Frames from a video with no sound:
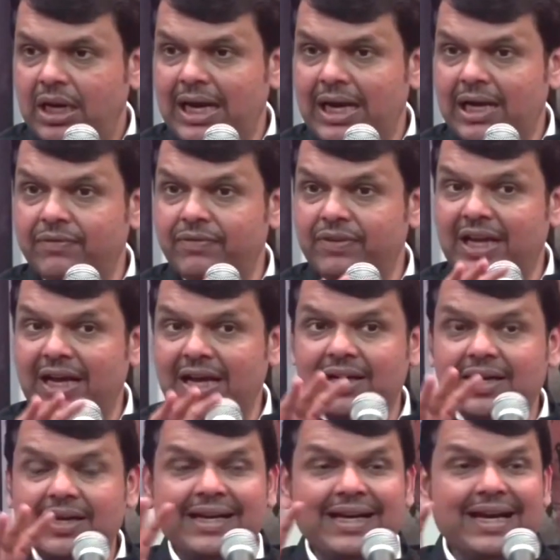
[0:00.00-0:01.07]
And we
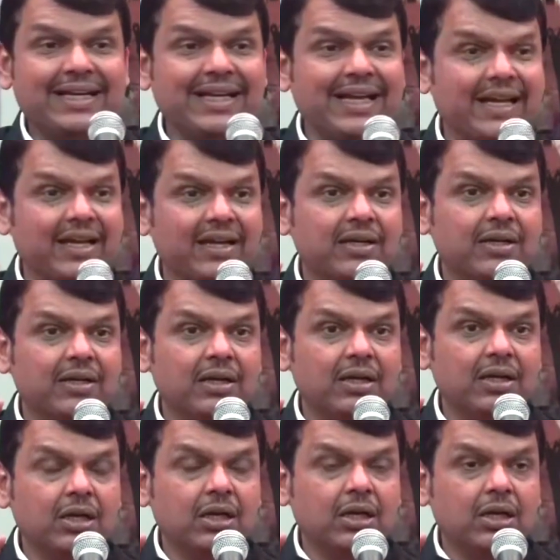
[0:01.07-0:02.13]
are creating
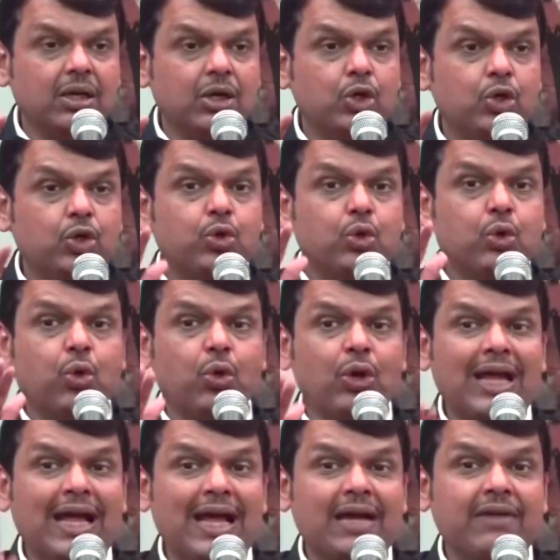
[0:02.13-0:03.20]

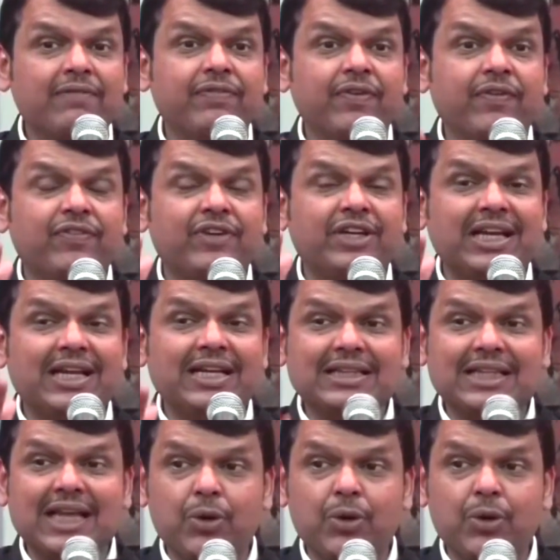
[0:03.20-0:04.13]
2,50,000